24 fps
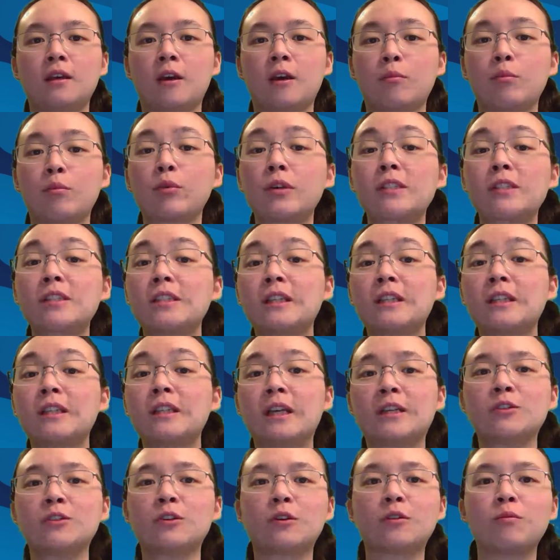Personally,
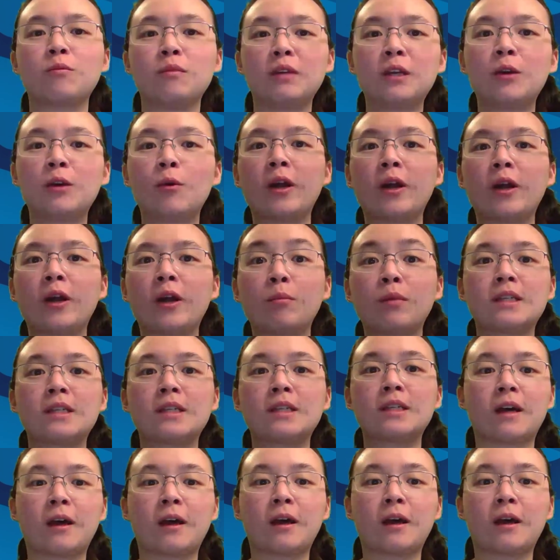it took me quite a bit of
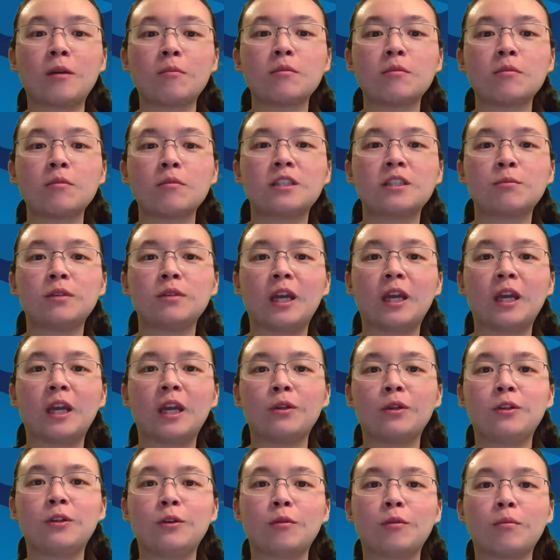time to be able to
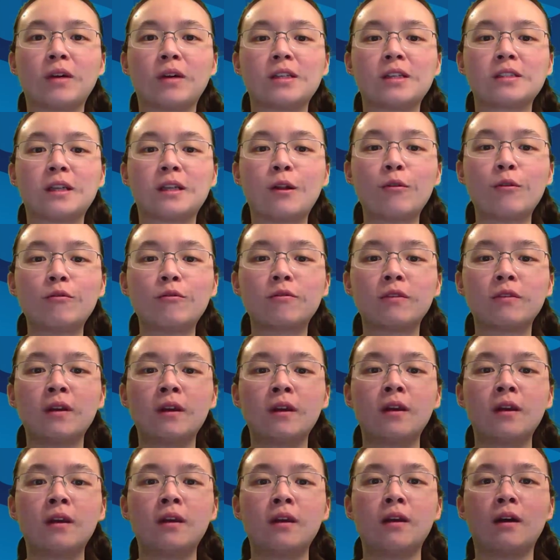do it myself,
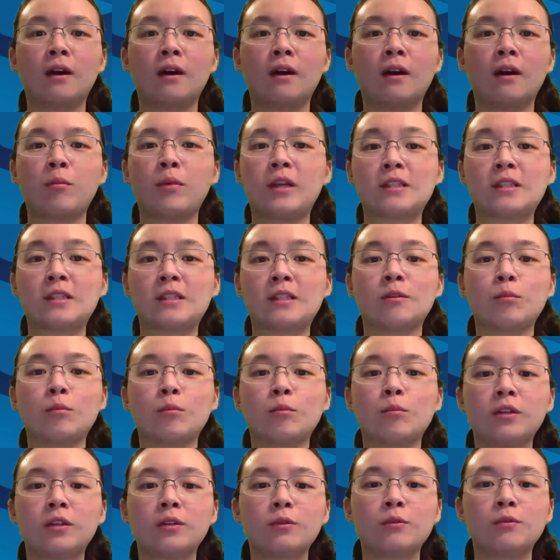but as
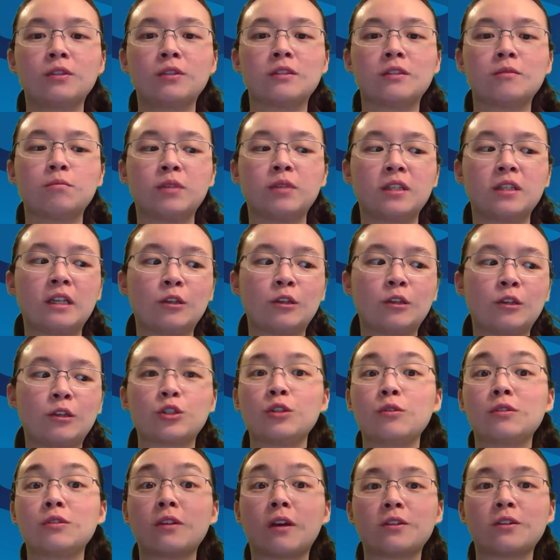someone who's been in your
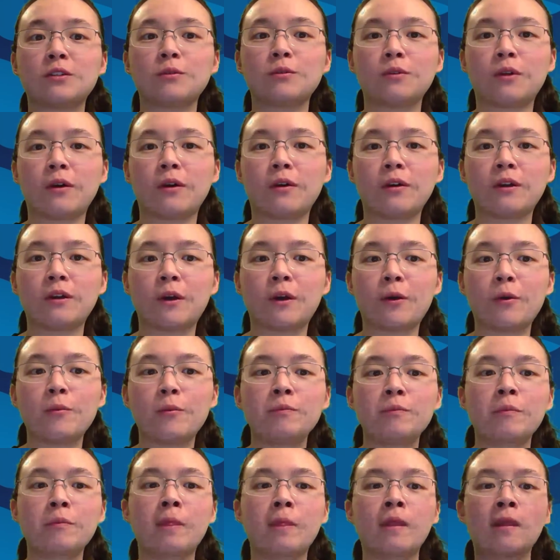shoes not too long ago,
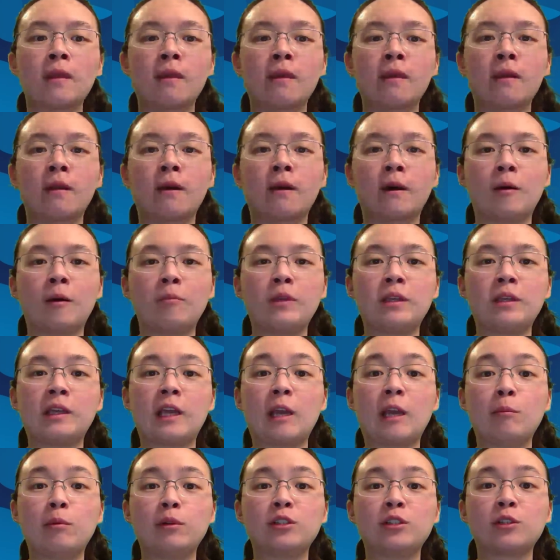being
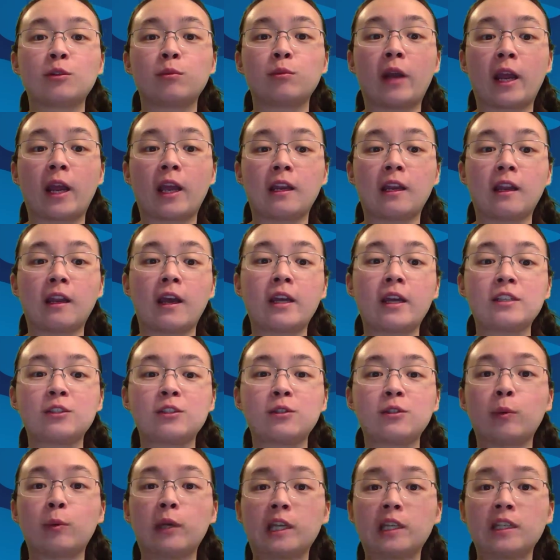able to recognize your
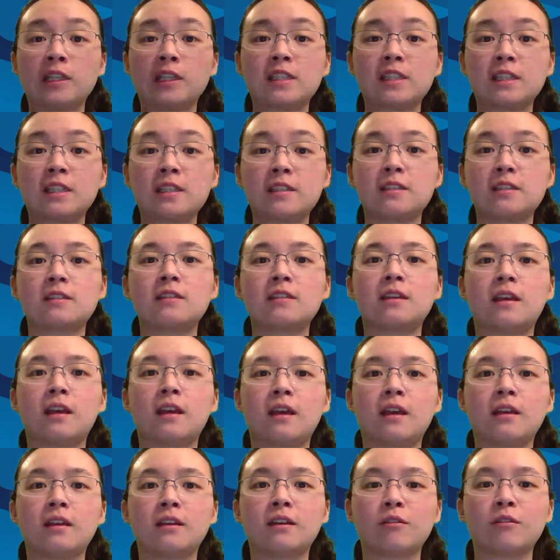weaknesses
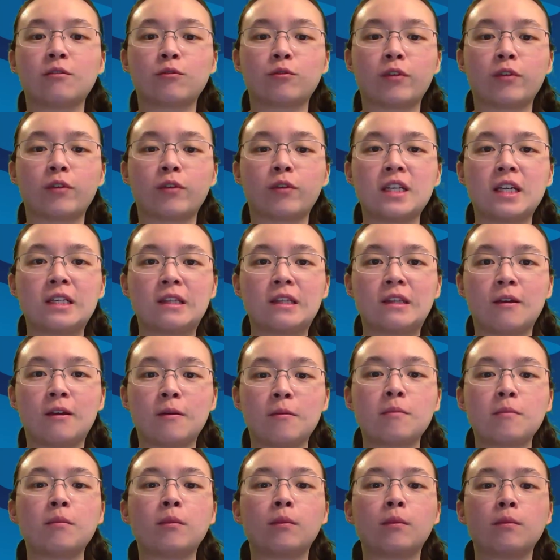and confronting
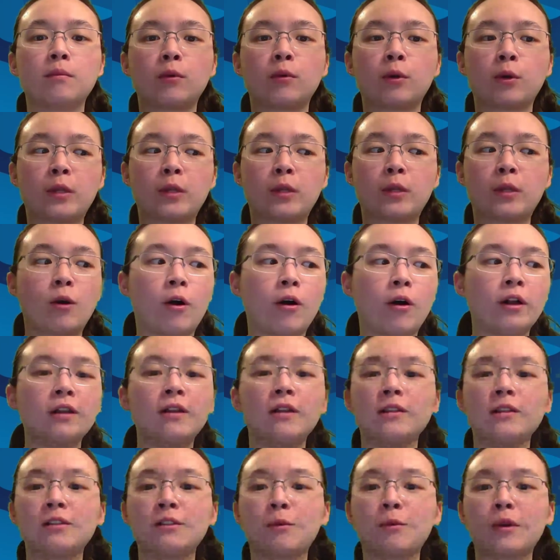them early on
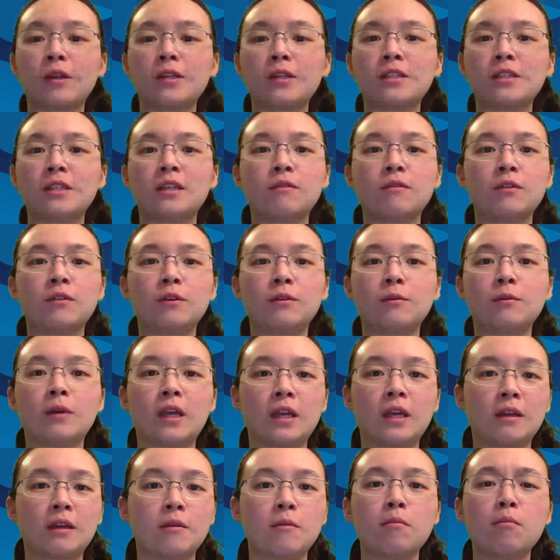is going to give you
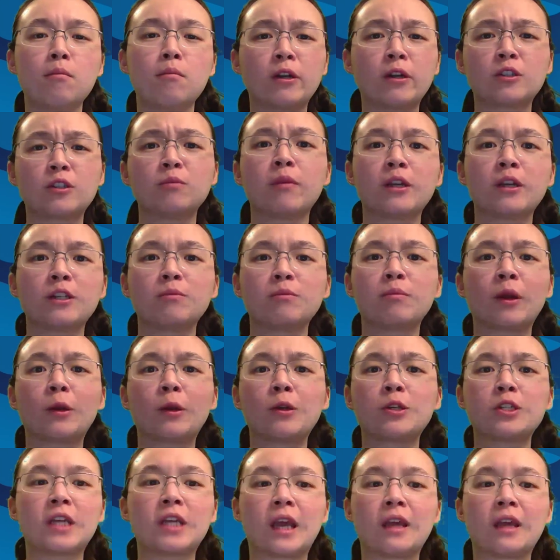a much better
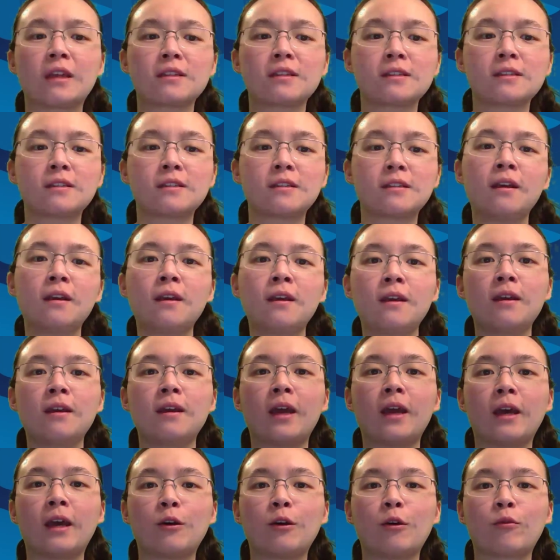chance
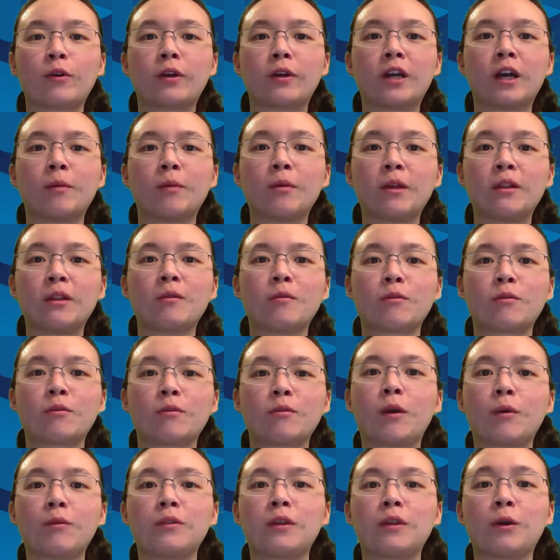at overcoming them
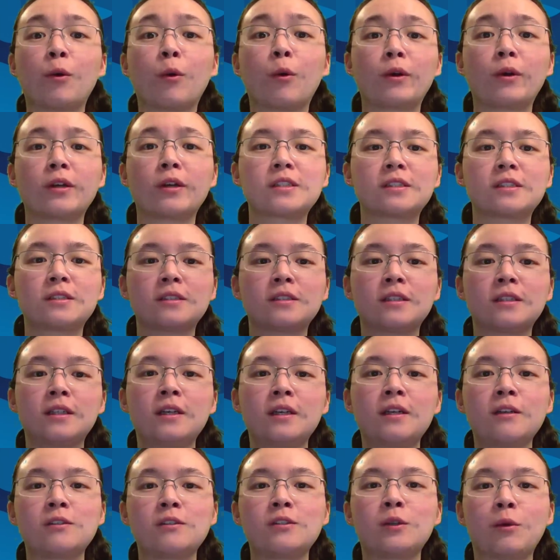throughout the course.
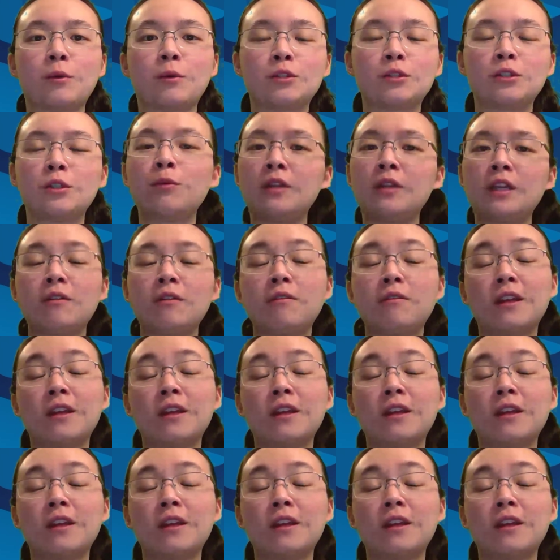So don't leave things